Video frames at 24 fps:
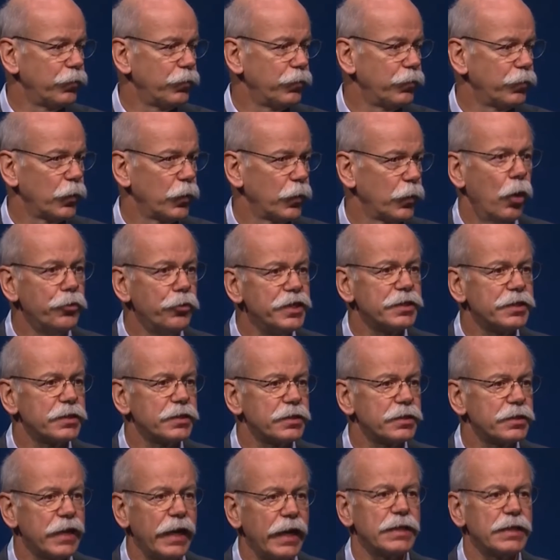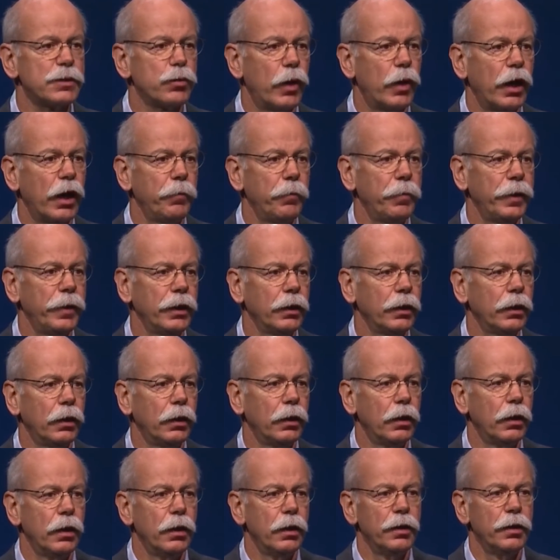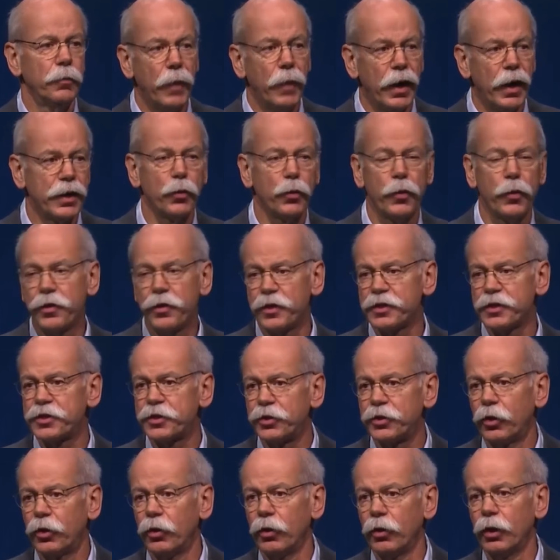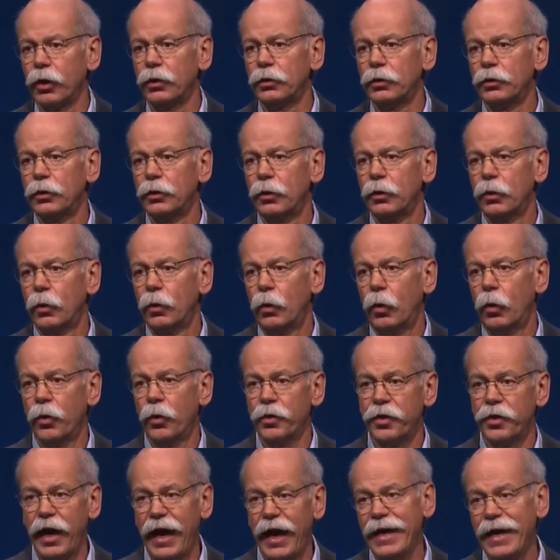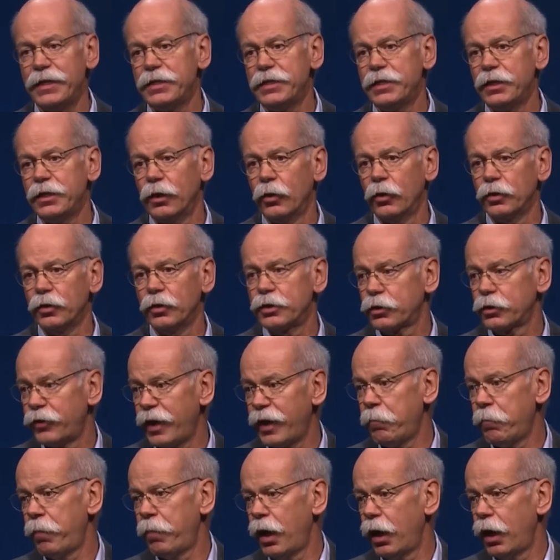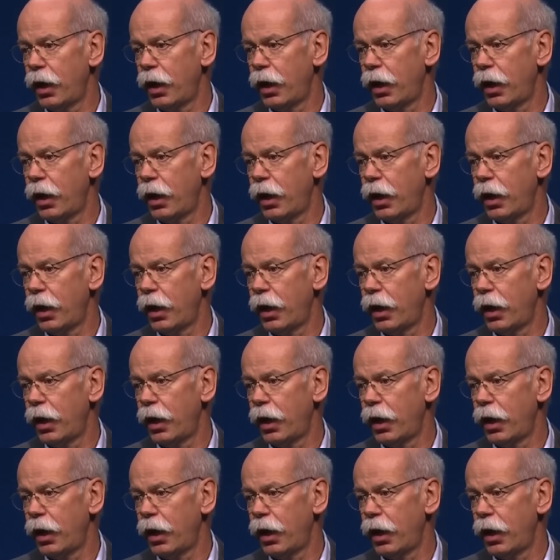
or risk sideswiping the mother with a stroller or the 80-year-old grandpa.